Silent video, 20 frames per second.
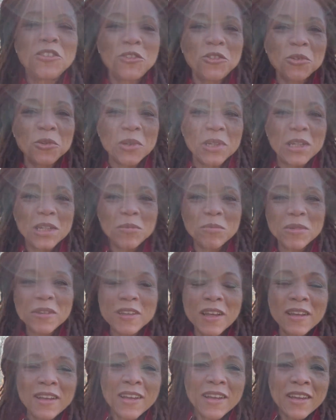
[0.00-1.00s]
dreams.
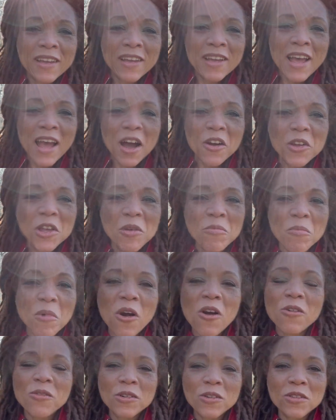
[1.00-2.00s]
How he
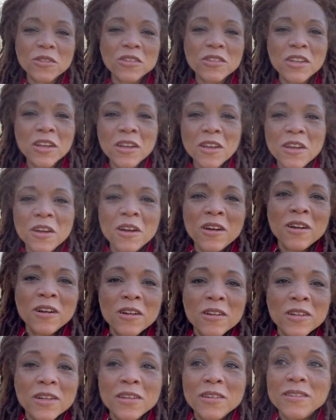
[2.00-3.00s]
marvels
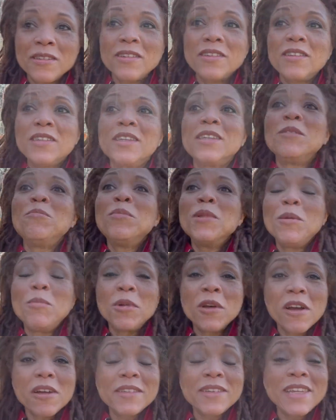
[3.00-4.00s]
just simply
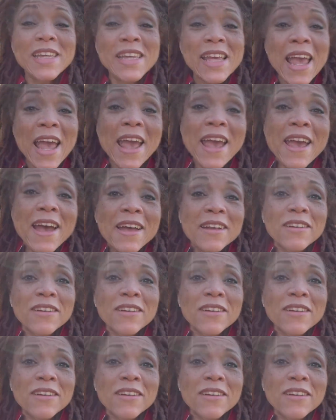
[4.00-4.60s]
because he can